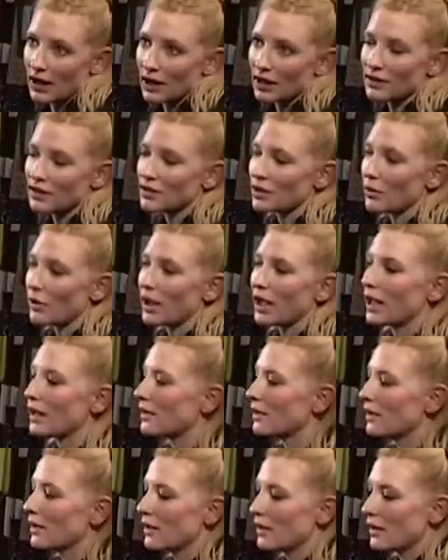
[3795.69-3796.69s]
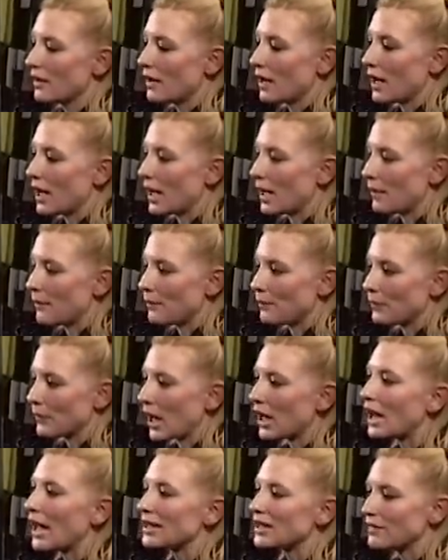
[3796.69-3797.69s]
And so I, um,
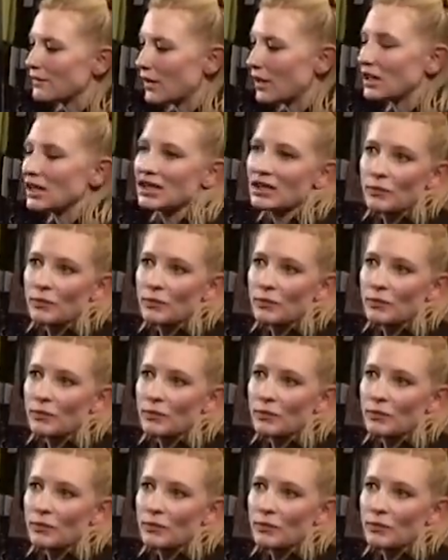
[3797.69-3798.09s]
I like to find